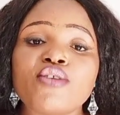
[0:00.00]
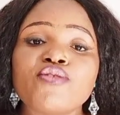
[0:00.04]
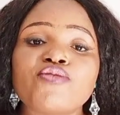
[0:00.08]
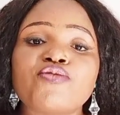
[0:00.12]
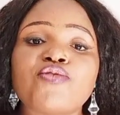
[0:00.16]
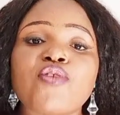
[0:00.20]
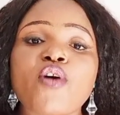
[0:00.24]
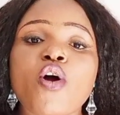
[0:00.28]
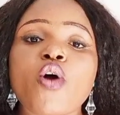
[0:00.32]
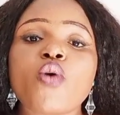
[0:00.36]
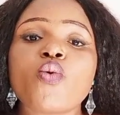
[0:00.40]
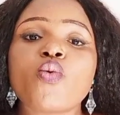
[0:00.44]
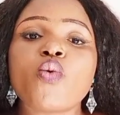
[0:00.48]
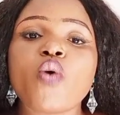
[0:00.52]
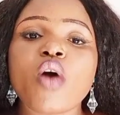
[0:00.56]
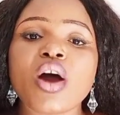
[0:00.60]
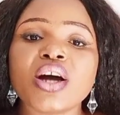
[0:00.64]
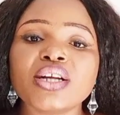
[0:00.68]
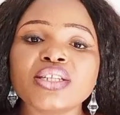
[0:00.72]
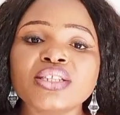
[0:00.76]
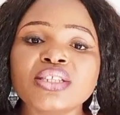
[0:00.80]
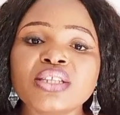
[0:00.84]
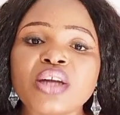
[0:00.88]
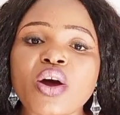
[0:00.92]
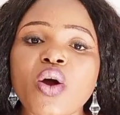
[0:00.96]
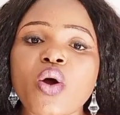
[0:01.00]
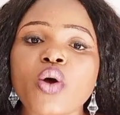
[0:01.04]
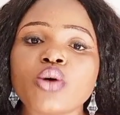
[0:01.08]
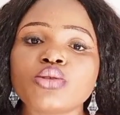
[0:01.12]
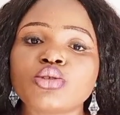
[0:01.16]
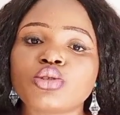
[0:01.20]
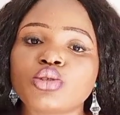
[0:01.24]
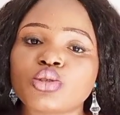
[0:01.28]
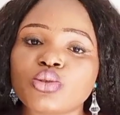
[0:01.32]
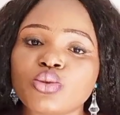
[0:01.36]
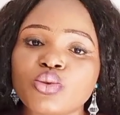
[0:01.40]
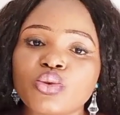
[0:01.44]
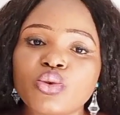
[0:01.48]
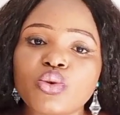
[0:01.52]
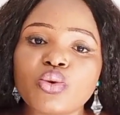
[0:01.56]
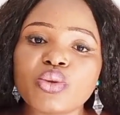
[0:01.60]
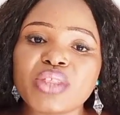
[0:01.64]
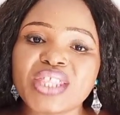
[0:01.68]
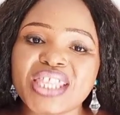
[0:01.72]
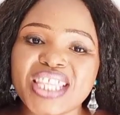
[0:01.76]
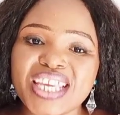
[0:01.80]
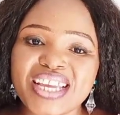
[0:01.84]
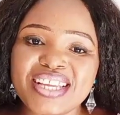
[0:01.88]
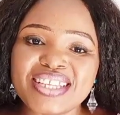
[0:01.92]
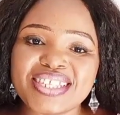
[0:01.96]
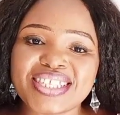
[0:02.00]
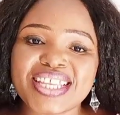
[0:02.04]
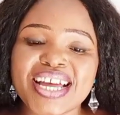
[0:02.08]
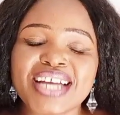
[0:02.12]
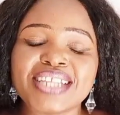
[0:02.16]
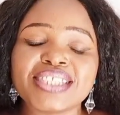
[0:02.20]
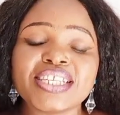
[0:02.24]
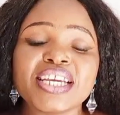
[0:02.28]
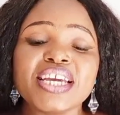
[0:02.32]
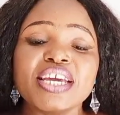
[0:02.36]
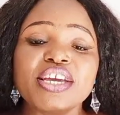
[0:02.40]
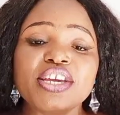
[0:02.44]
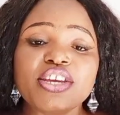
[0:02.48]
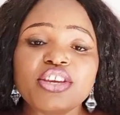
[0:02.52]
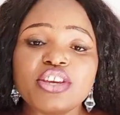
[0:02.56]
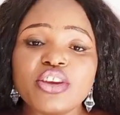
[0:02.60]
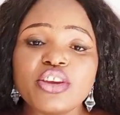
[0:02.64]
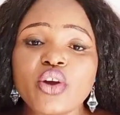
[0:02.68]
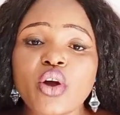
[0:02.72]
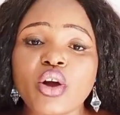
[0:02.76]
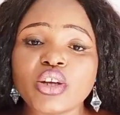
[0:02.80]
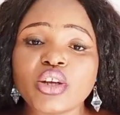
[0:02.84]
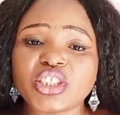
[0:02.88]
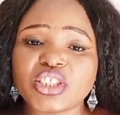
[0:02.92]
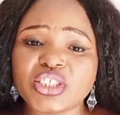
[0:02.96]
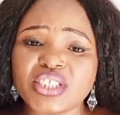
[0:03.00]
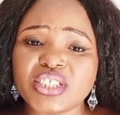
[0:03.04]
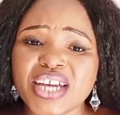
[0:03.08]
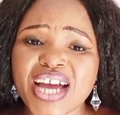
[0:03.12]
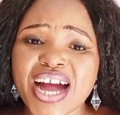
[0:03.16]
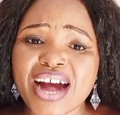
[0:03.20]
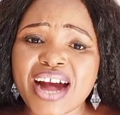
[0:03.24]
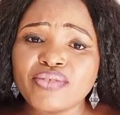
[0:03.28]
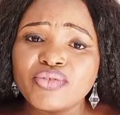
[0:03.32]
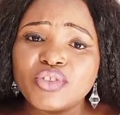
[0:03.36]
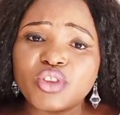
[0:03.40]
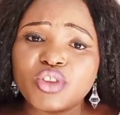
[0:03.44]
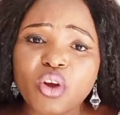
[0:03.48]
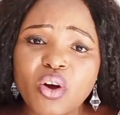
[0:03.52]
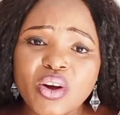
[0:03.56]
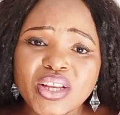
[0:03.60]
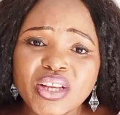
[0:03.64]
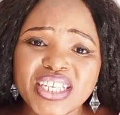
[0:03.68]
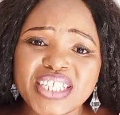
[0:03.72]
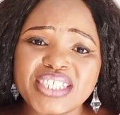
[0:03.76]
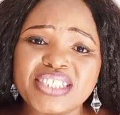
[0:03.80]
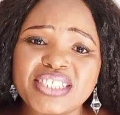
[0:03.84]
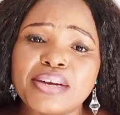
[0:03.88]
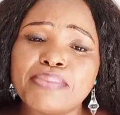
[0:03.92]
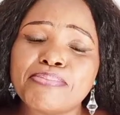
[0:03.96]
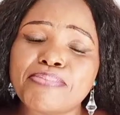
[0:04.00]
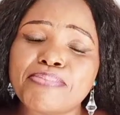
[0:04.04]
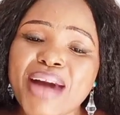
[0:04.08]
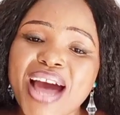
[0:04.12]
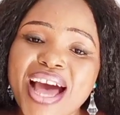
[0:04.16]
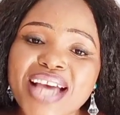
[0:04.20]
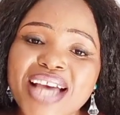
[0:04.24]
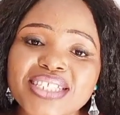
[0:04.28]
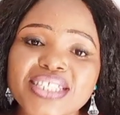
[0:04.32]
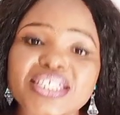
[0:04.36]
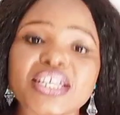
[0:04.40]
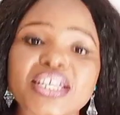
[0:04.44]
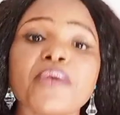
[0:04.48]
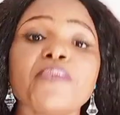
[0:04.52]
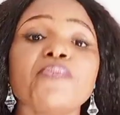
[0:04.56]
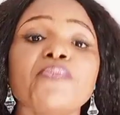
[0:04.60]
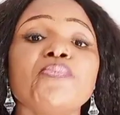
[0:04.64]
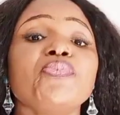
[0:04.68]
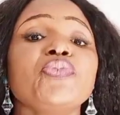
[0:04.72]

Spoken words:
for one or two good things that he or she have done in the past,